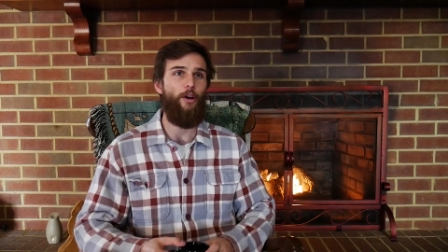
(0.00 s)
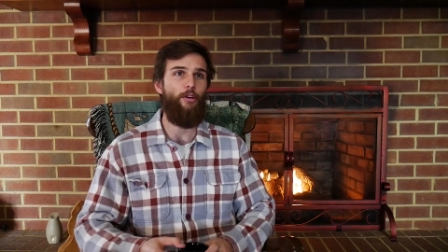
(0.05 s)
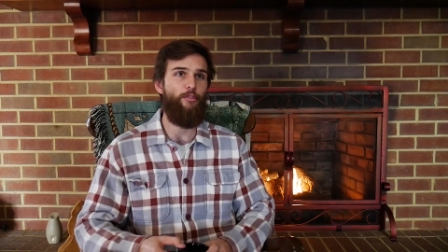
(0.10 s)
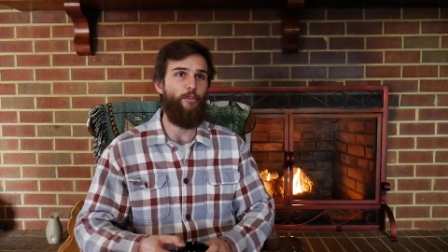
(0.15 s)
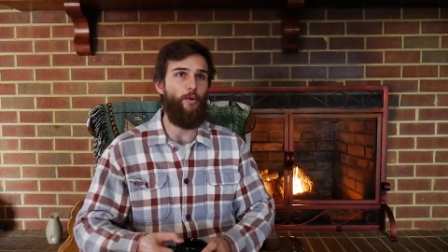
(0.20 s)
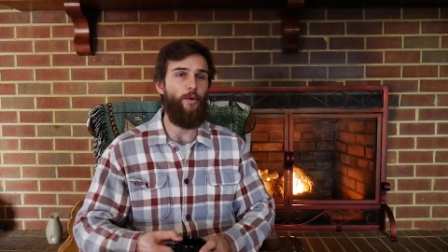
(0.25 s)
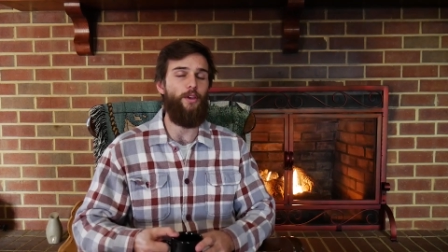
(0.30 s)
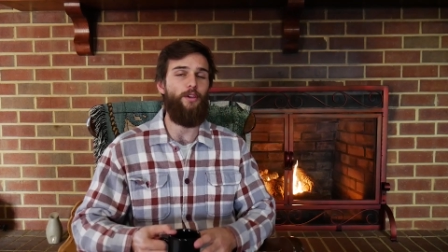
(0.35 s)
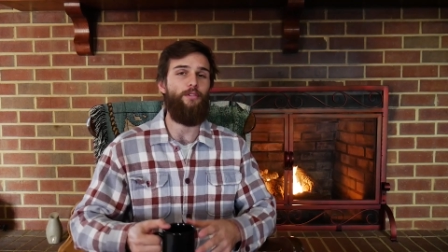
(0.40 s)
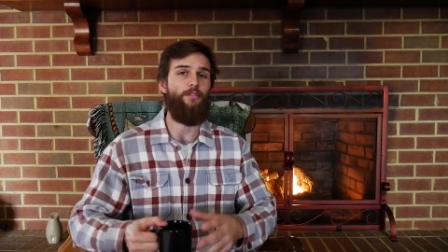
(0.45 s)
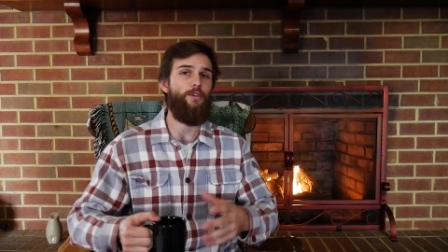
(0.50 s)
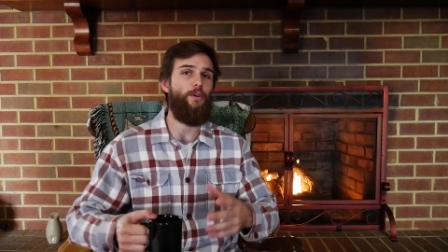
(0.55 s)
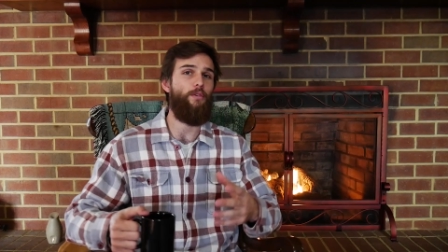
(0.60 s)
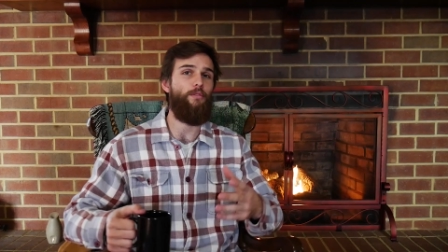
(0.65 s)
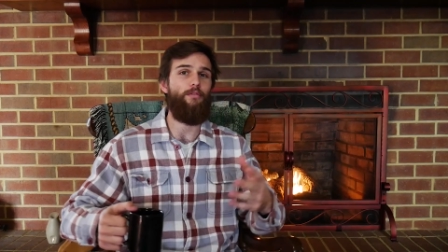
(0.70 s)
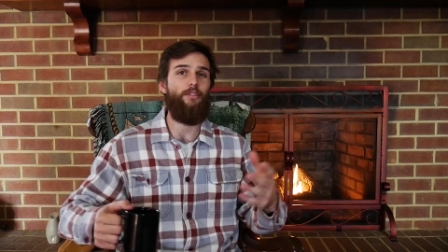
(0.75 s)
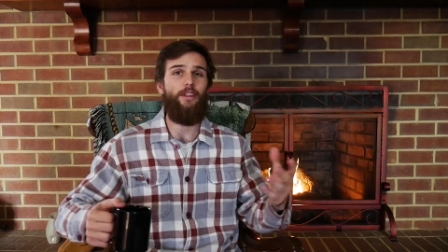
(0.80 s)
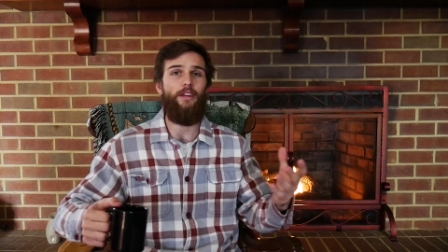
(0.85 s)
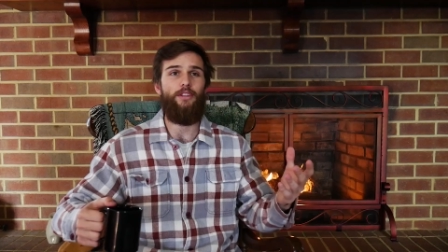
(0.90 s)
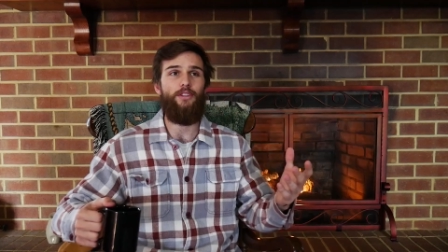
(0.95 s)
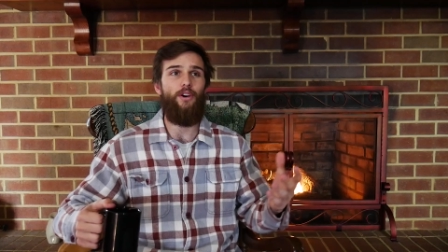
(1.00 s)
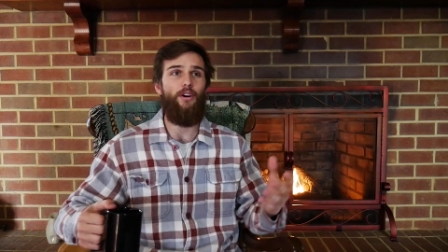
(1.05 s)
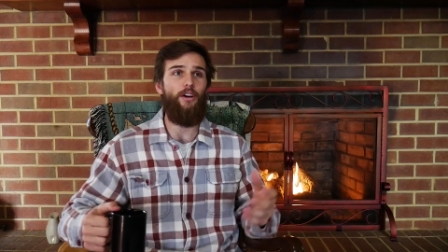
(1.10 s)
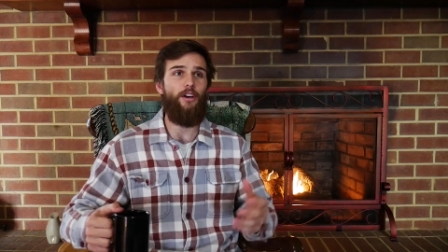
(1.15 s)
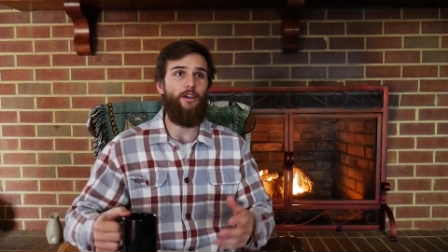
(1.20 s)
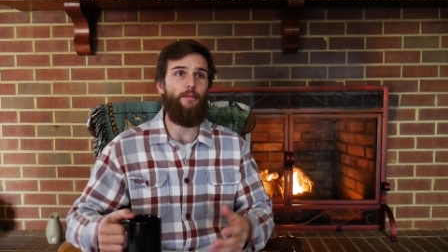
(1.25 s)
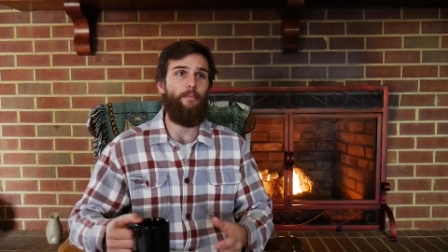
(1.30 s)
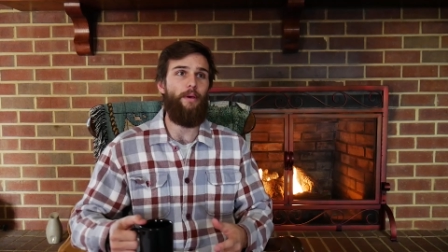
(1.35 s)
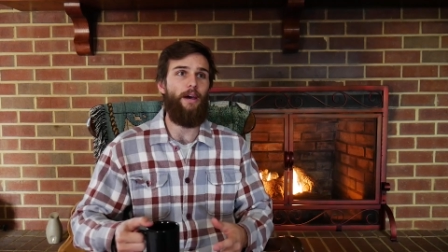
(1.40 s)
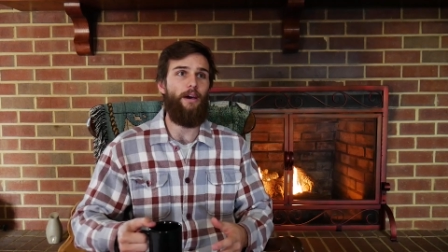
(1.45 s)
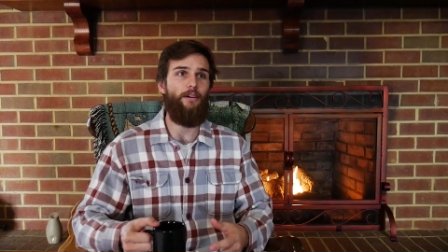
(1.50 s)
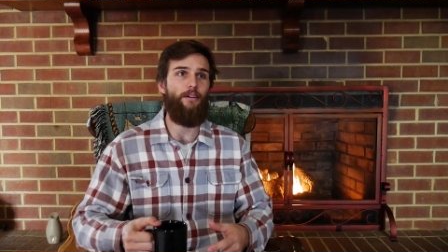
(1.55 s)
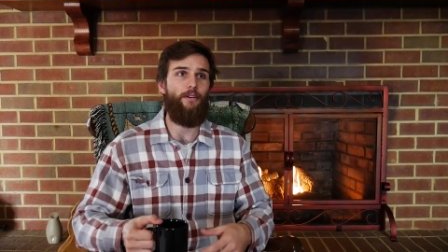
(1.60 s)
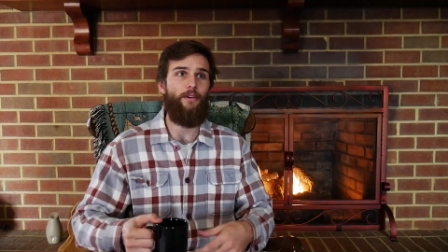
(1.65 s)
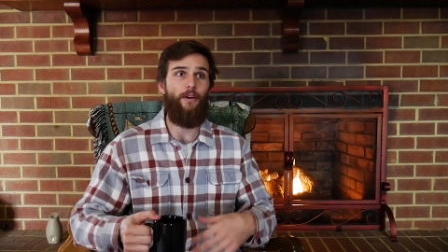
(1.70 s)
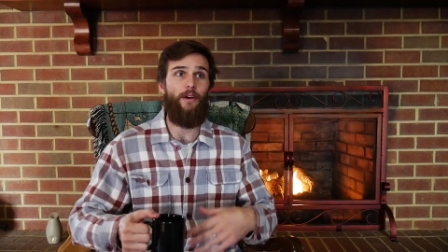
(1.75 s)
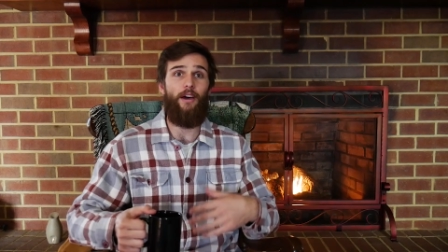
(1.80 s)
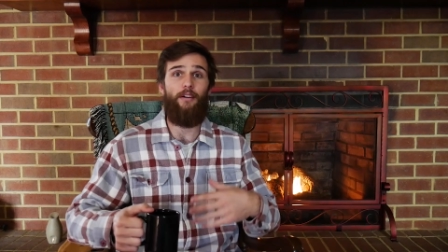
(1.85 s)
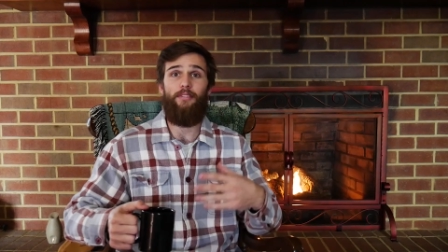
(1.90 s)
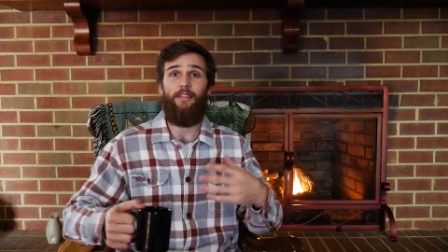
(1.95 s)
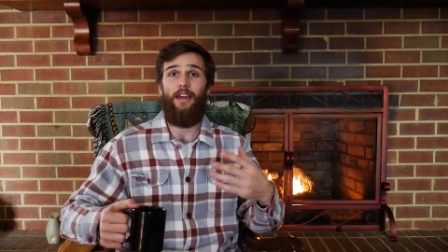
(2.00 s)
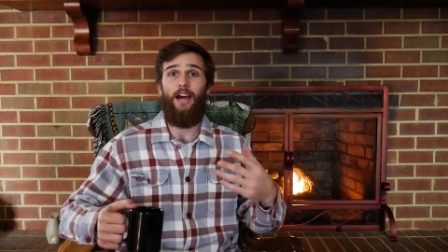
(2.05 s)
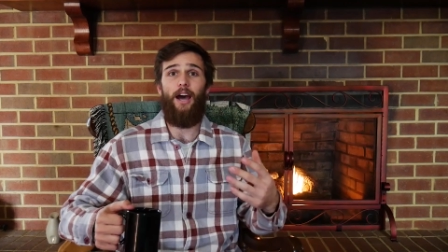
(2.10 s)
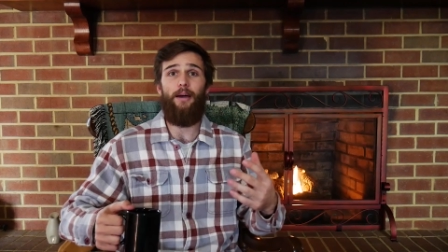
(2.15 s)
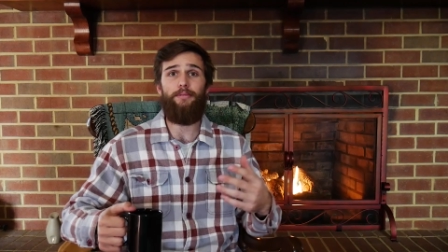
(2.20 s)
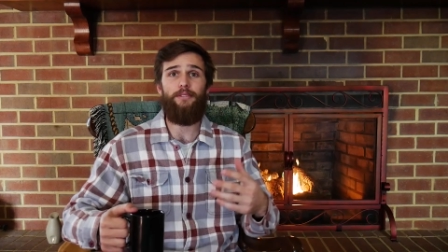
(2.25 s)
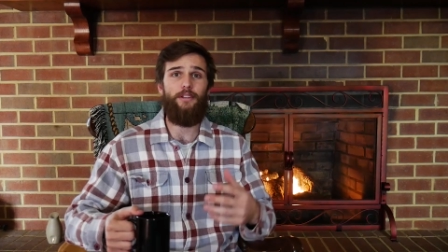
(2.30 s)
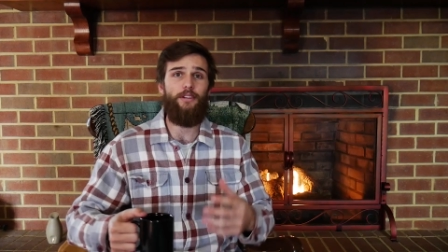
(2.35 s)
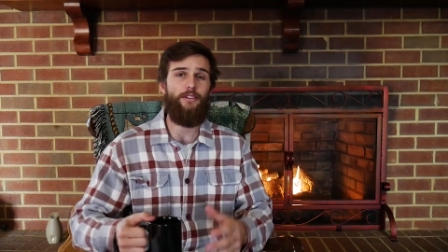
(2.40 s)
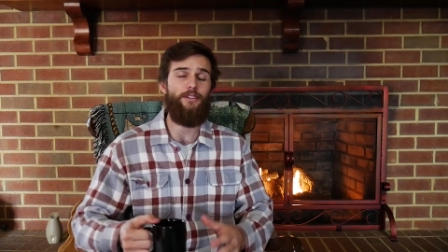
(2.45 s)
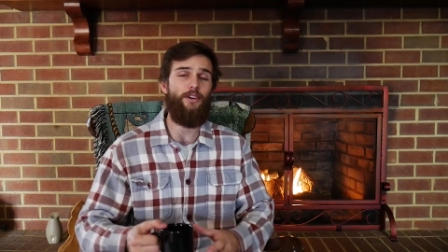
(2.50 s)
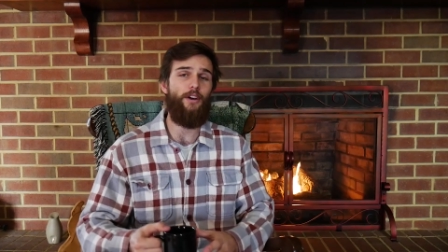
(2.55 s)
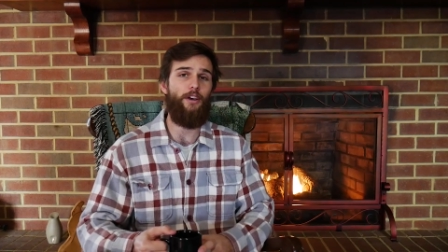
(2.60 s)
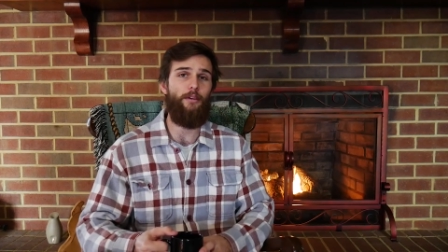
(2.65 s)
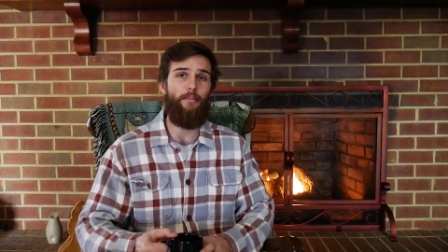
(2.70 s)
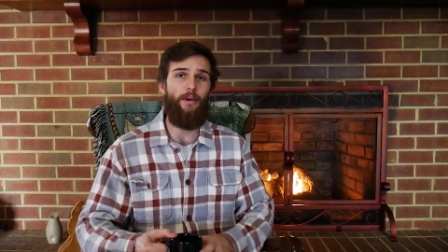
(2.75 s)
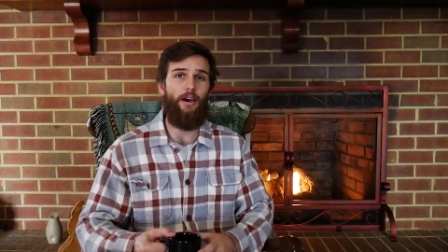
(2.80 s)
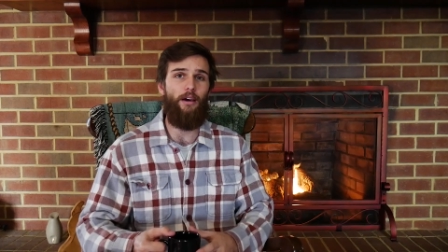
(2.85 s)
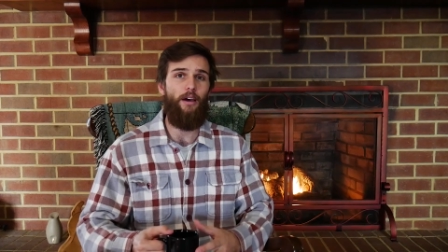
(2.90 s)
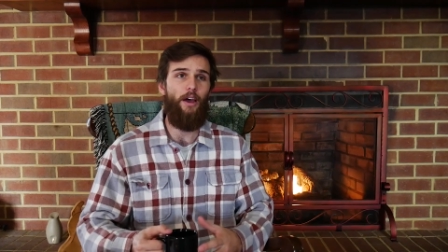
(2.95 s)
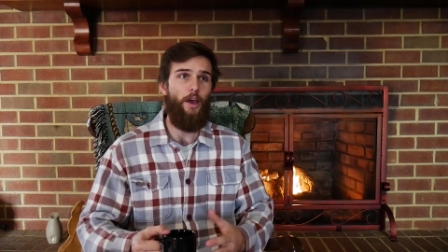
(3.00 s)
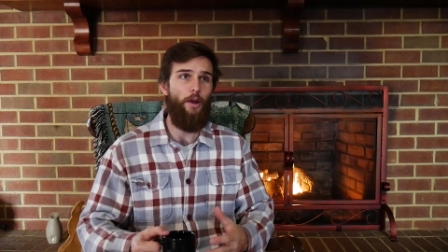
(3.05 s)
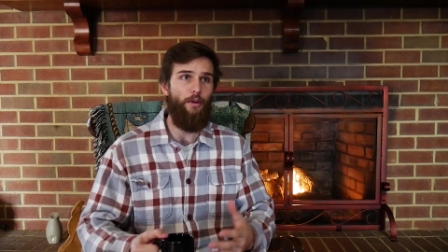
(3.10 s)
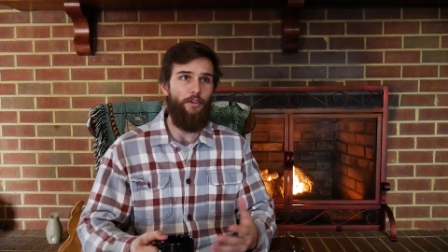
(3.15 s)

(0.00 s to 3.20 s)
or from what you don't really talk about or don't have the option to talk about